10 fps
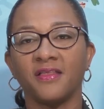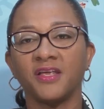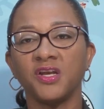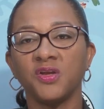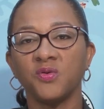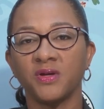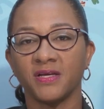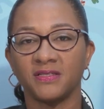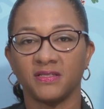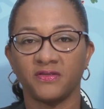The new
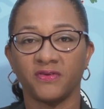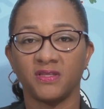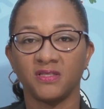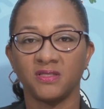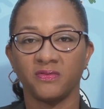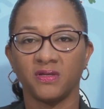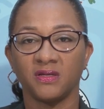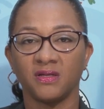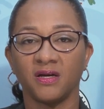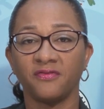cases for this week
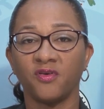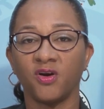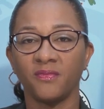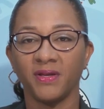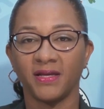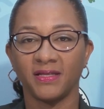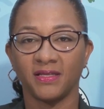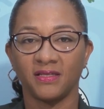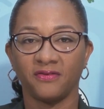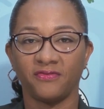have all been
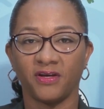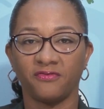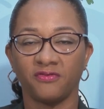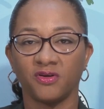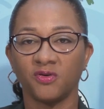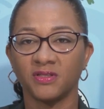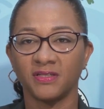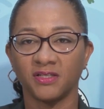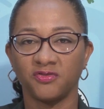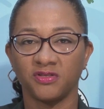identified through the
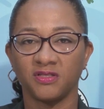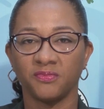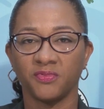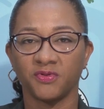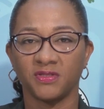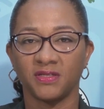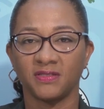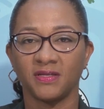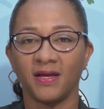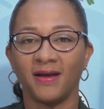contact tracing
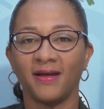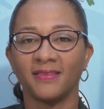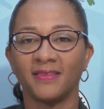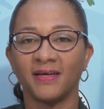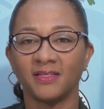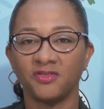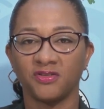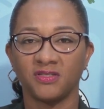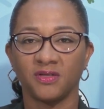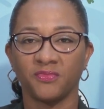process and that
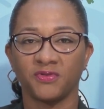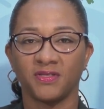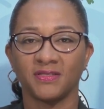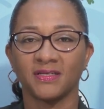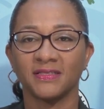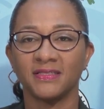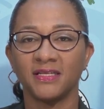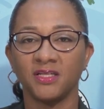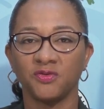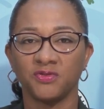tracing process
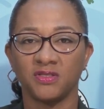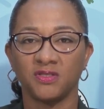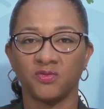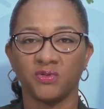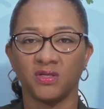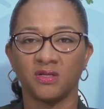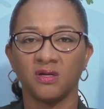continues this week.